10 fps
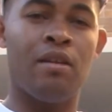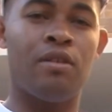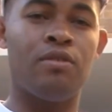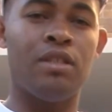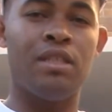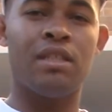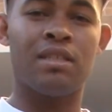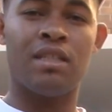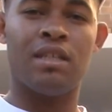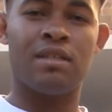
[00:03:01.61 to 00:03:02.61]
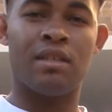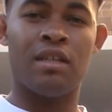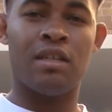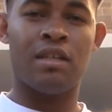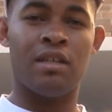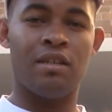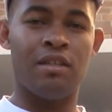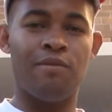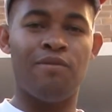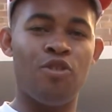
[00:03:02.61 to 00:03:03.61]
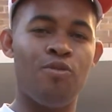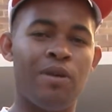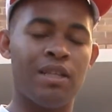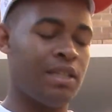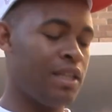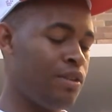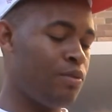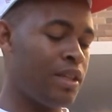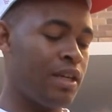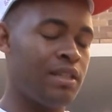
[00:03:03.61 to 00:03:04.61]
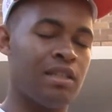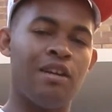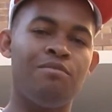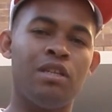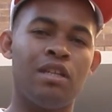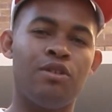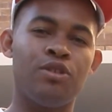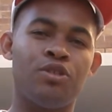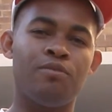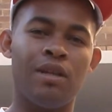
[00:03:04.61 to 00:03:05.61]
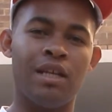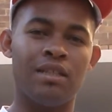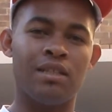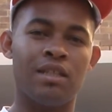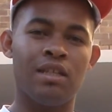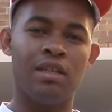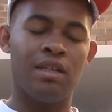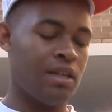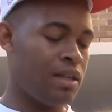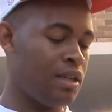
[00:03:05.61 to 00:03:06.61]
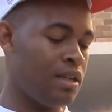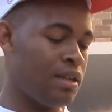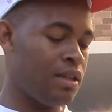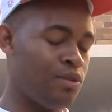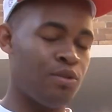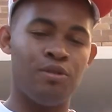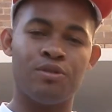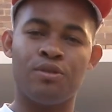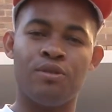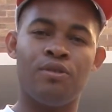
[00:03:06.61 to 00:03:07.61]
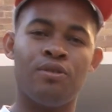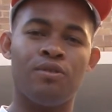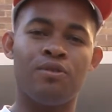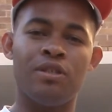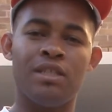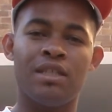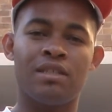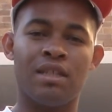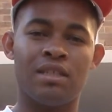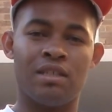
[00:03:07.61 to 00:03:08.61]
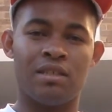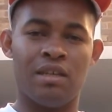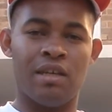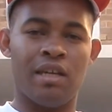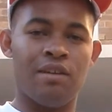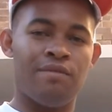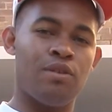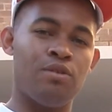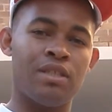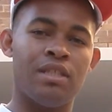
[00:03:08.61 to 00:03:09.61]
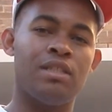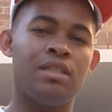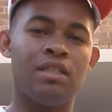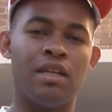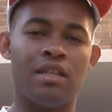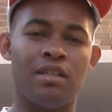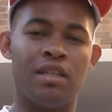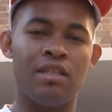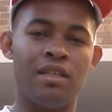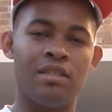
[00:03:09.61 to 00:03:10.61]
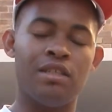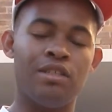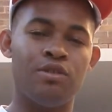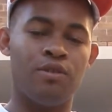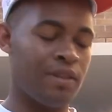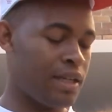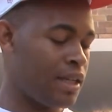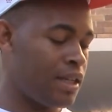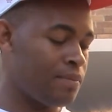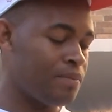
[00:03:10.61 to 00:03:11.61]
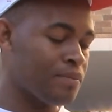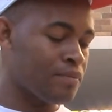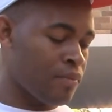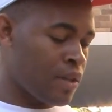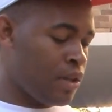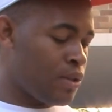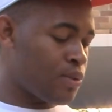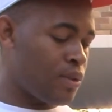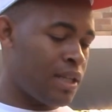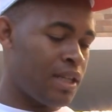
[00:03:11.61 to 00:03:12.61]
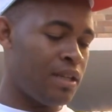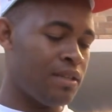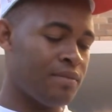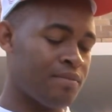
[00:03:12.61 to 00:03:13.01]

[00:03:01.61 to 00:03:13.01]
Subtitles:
conditions such as the flow pattern, whether it's laminar or turbulent, and also conditions such as air velocity and the density of the air. So then